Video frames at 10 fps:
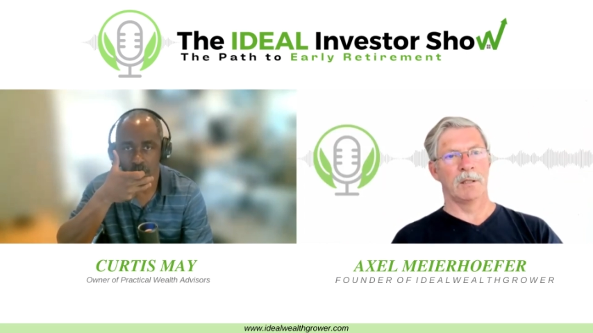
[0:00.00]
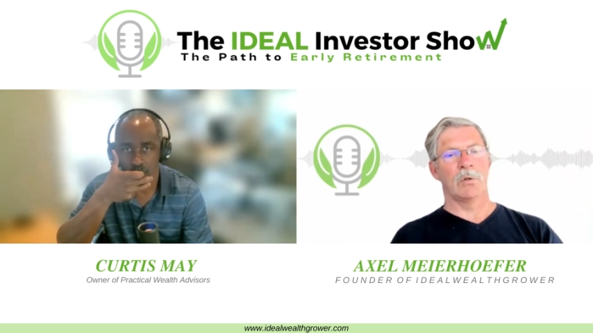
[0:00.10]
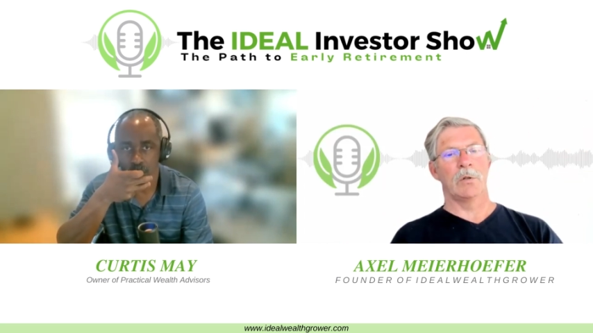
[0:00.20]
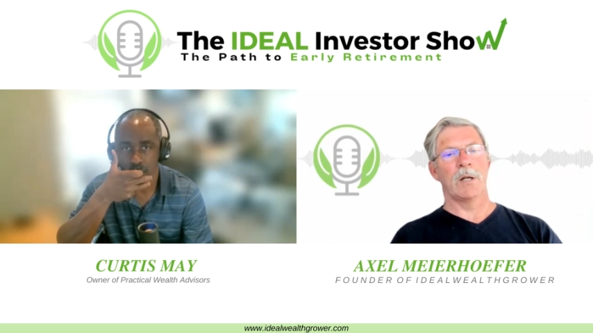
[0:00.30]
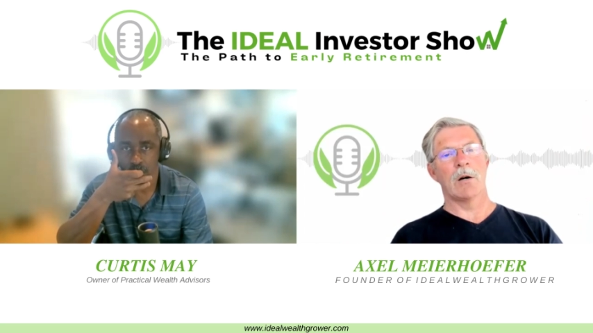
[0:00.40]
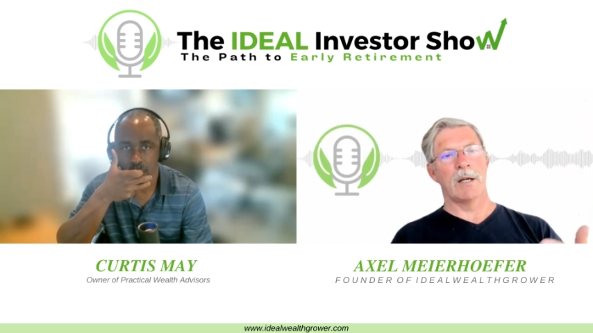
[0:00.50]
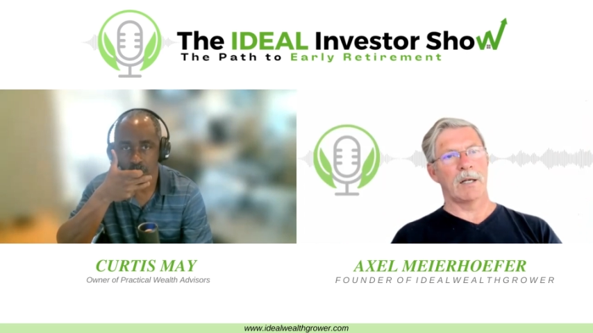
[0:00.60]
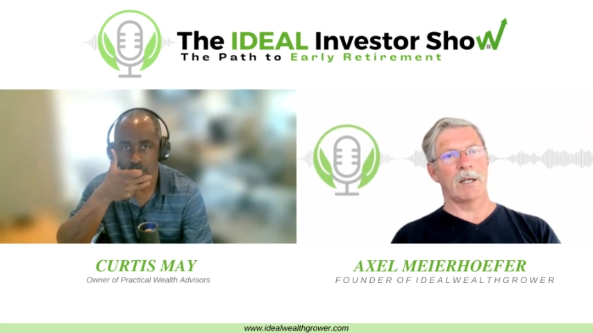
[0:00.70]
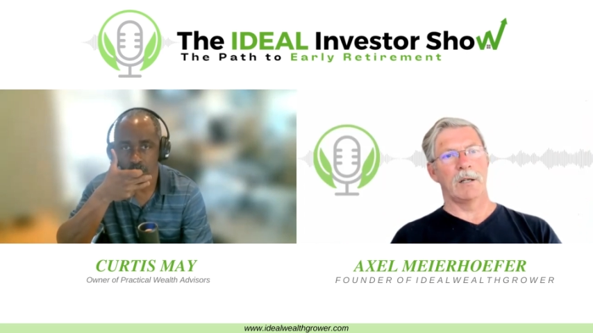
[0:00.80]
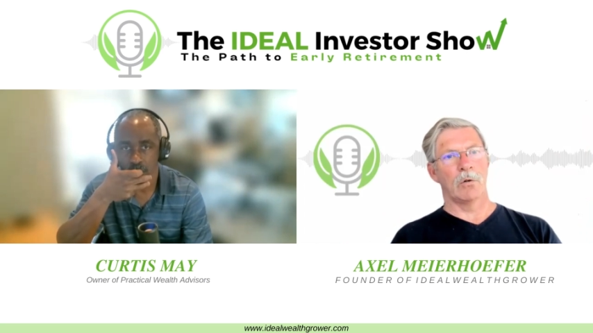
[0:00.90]
Speaker 1: So now I
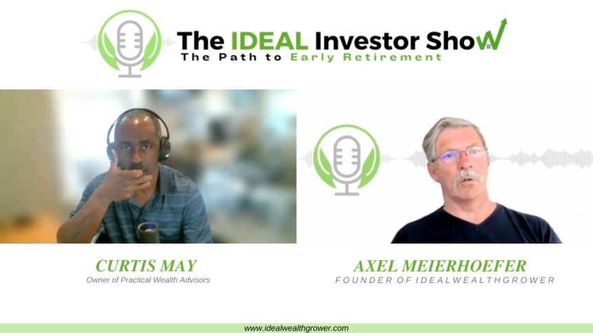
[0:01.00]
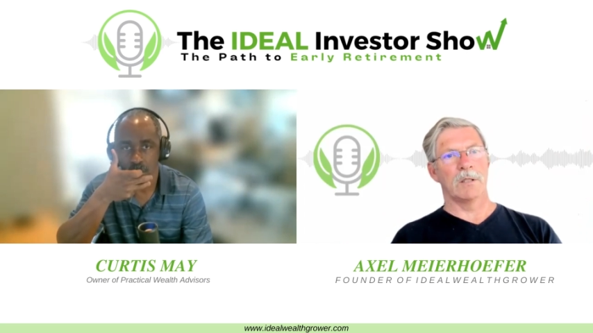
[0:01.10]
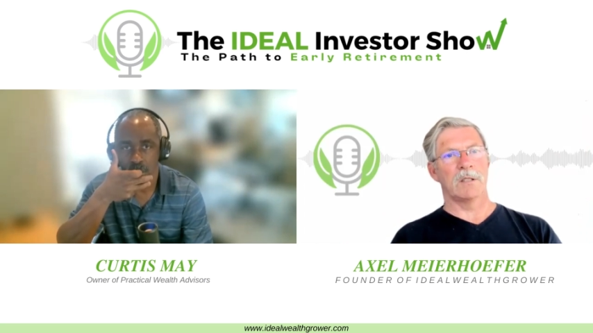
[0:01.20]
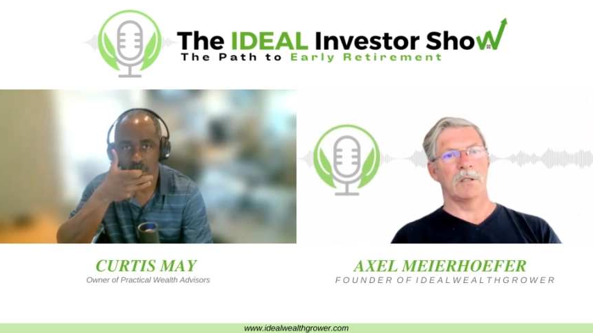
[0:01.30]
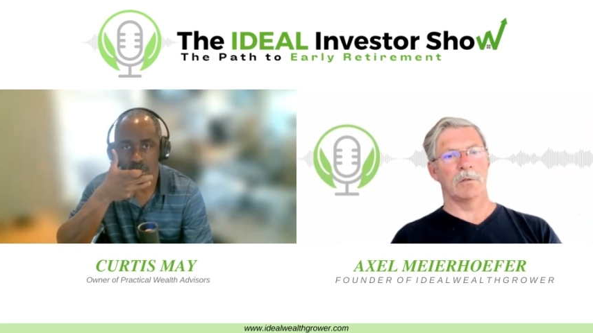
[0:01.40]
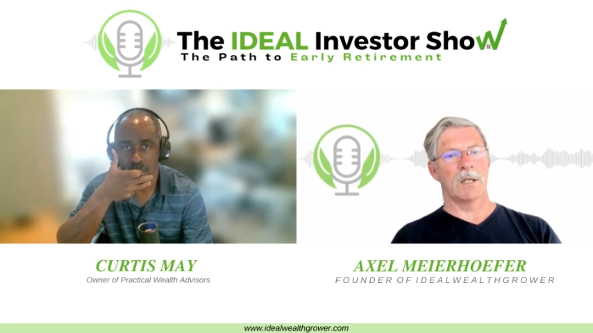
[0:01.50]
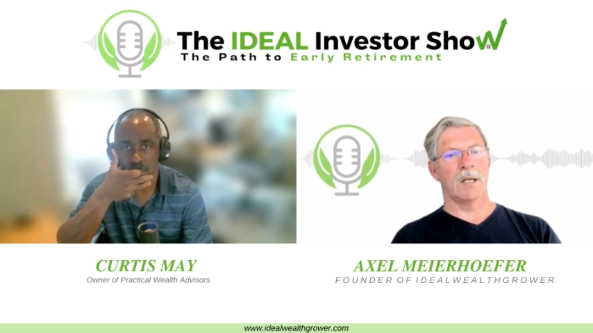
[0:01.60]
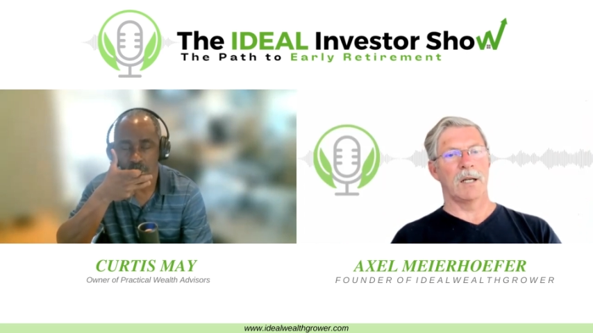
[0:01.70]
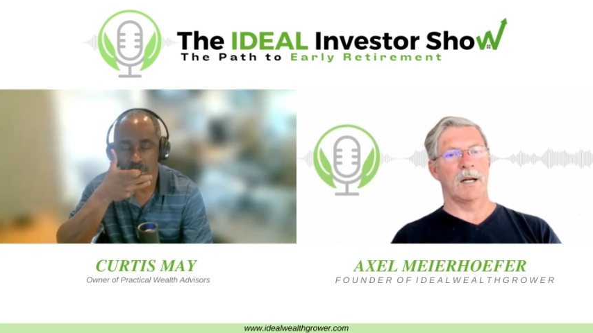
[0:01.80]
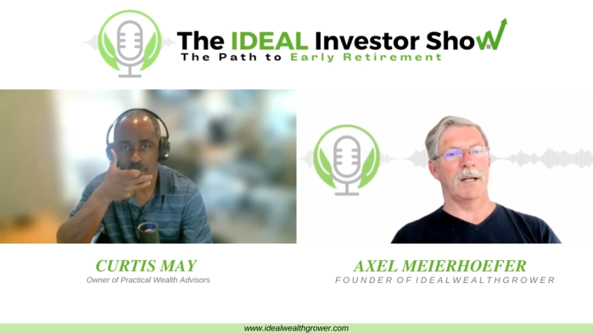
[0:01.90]
can go and say,
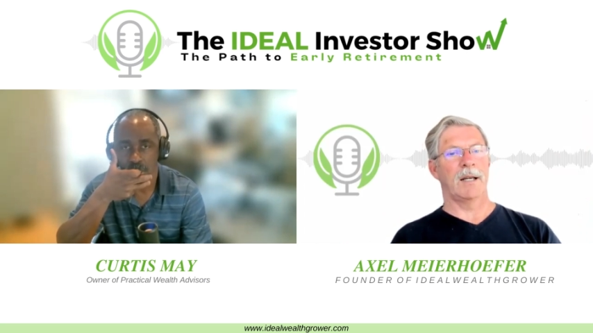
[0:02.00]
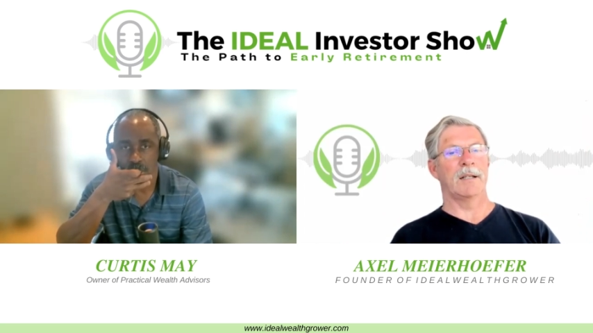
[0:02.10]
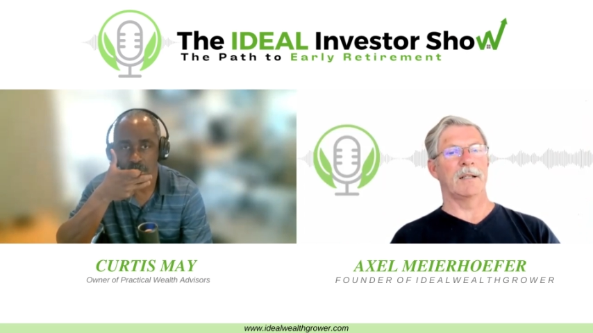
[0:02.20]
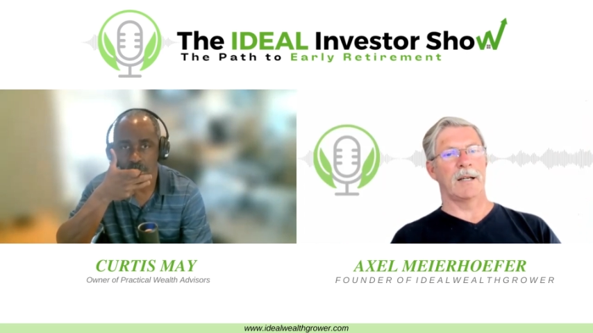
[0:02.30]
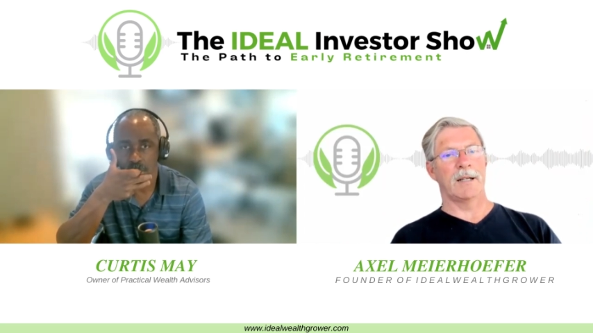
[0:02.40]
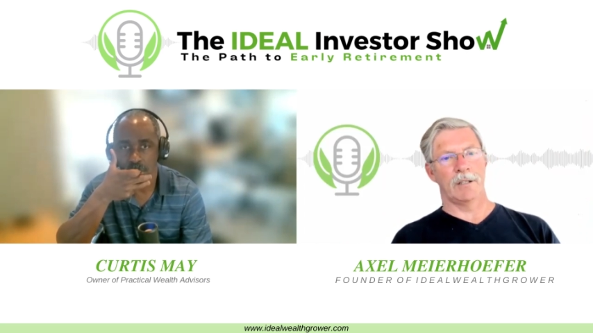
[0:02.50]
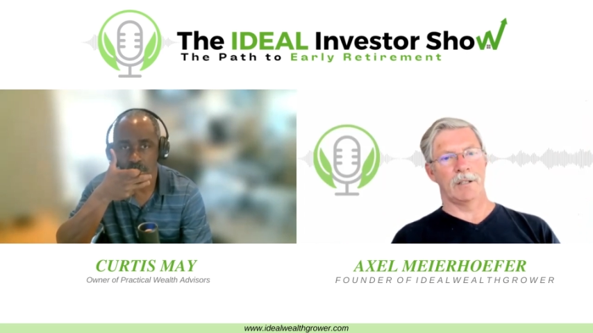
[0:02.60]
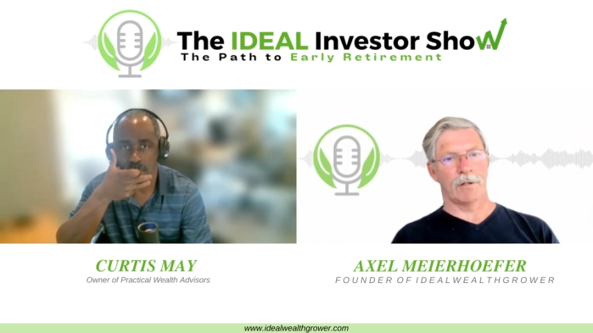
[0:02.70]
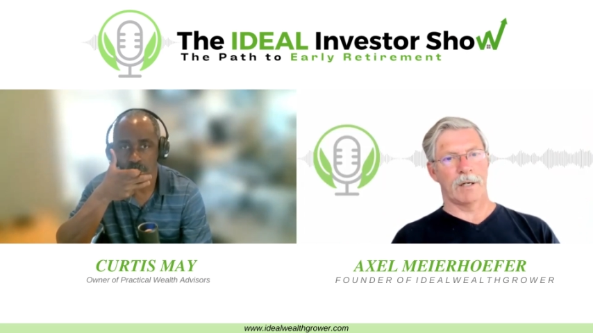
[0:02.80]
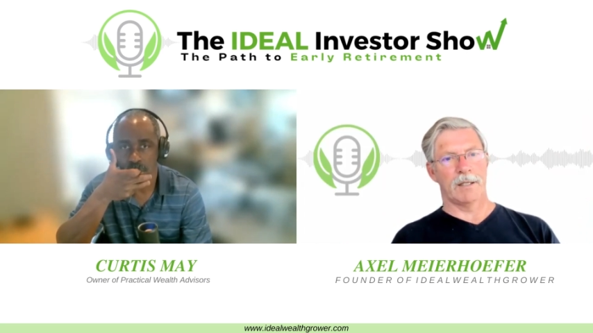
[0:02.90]
okay, I get a line of
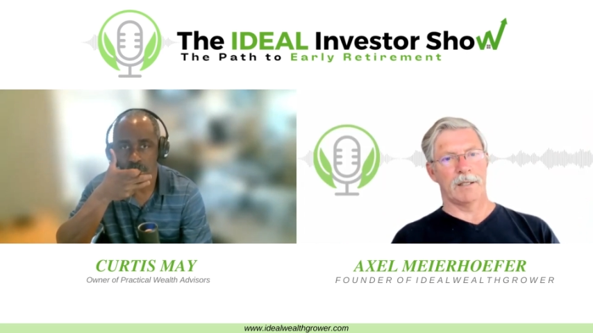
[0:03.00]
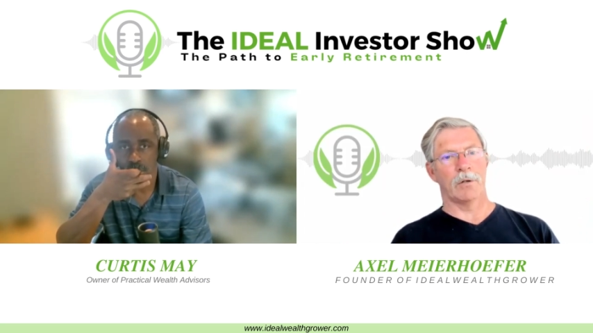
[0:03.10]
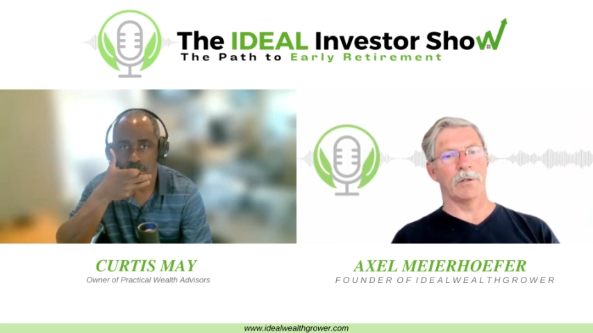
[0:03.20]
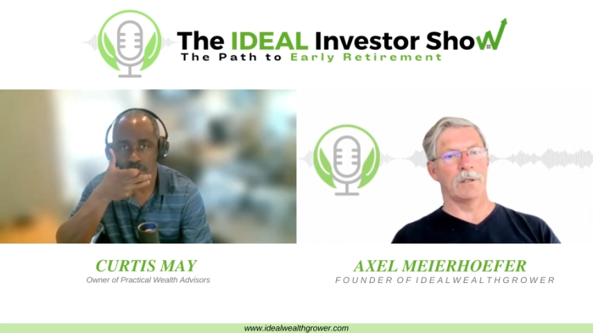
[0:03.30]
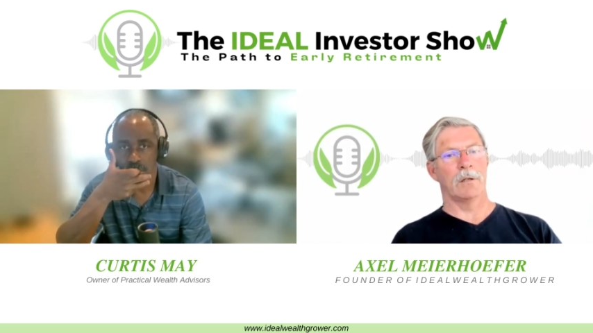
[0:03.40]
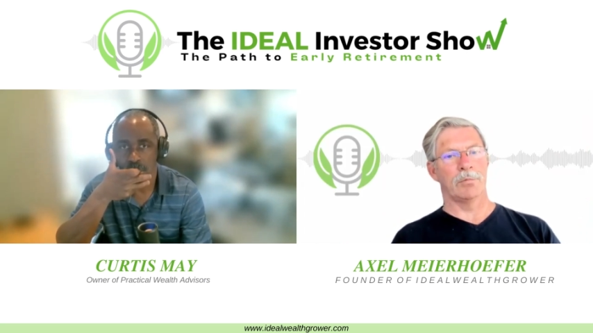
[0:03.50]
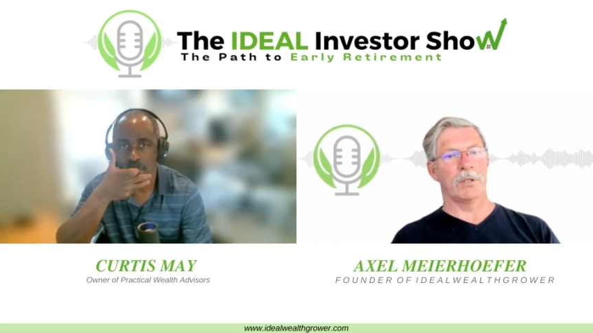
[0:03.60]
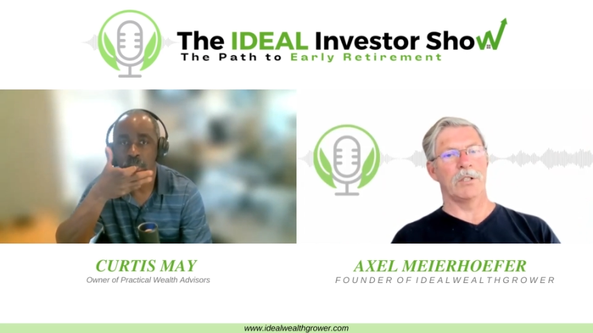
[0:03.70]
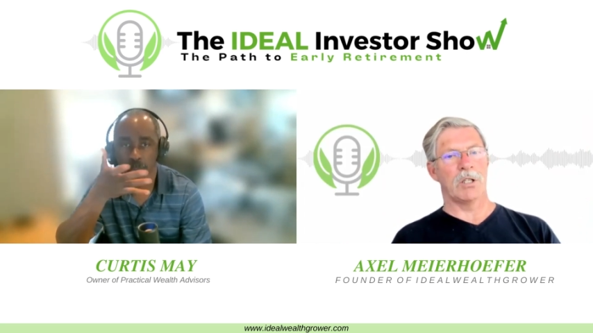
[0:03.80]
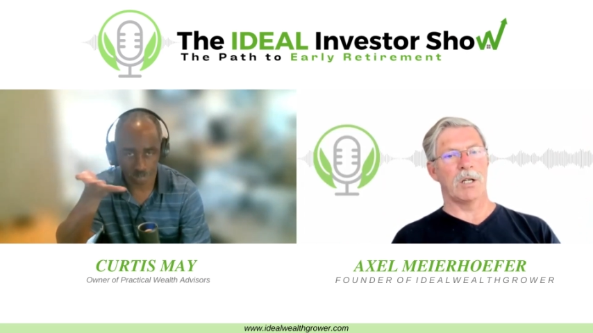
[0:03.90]
credit on the
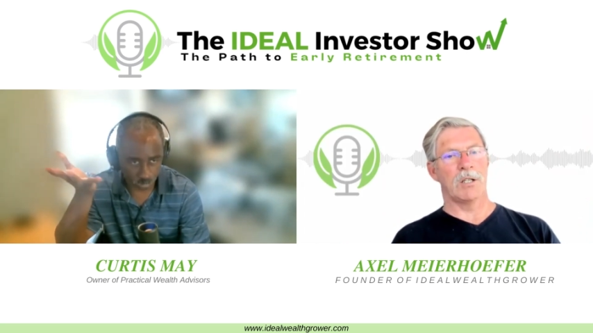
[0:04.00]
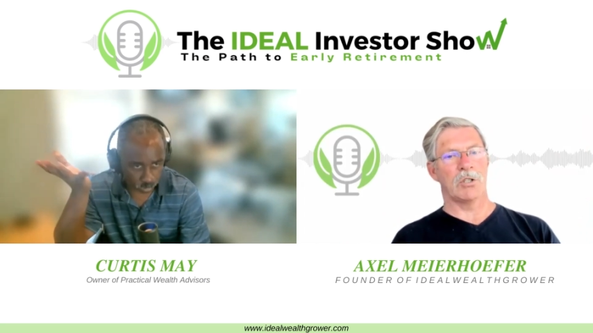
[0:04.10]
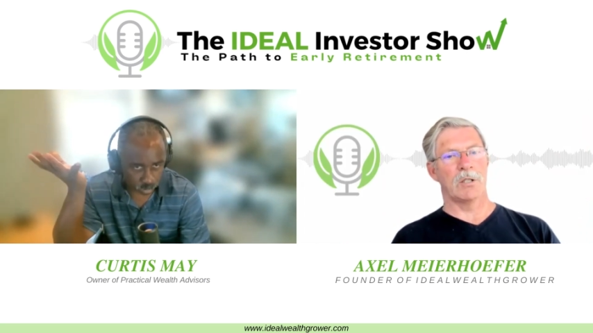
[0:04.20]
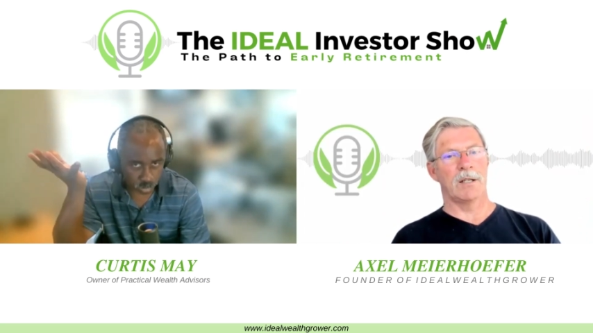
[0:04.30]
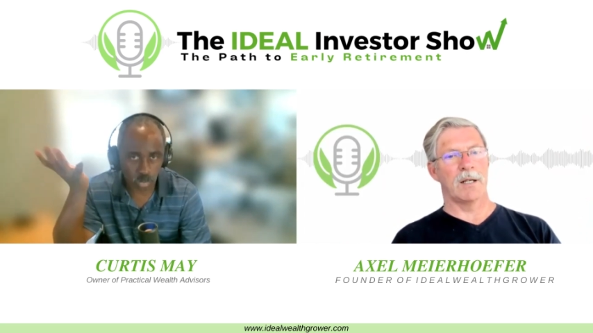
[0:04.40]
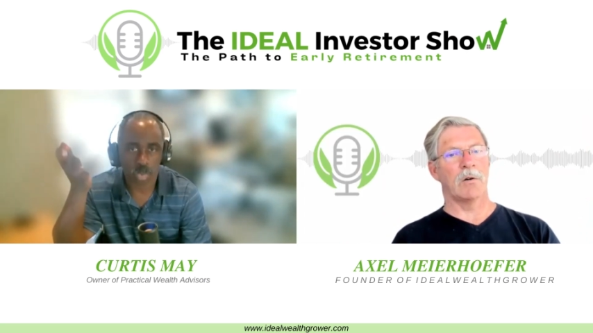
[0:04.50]
appreciation, and